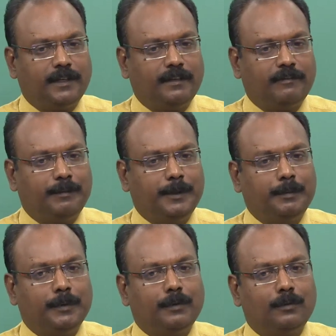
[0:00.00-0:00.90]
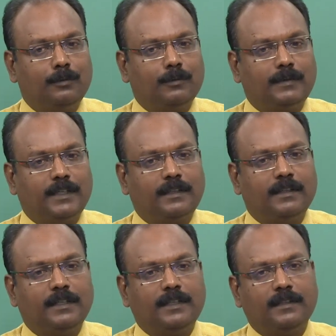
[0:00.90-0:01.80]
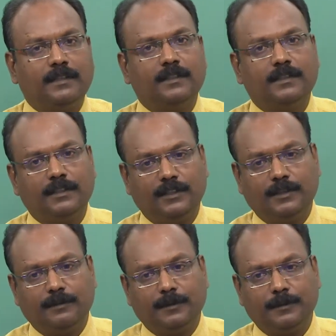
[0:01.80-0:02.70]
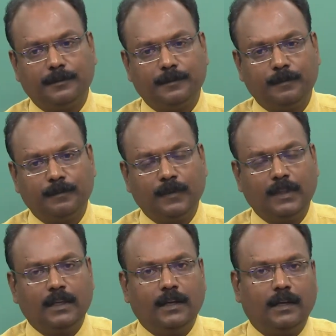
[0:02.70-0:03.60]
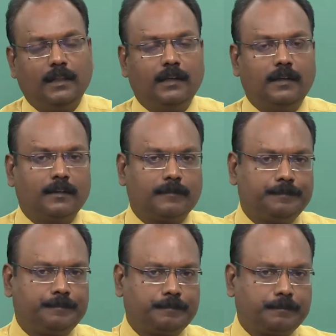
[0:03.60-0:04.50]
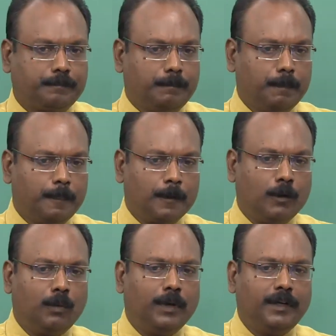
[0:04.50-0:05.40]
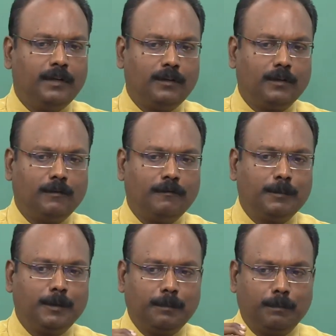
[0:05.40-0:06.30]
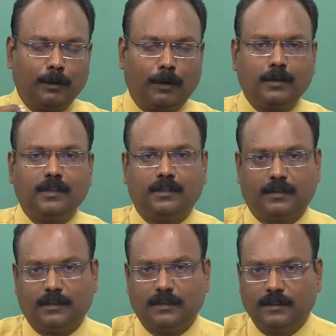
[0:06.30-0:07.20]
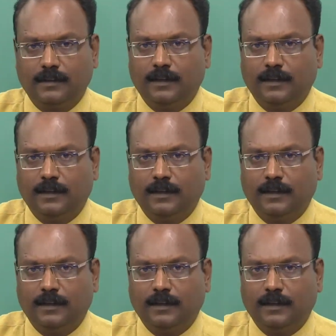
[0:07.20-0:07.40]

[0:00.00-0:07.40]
kind of people who sit there in the interview. And then avoid non-verbal blockers,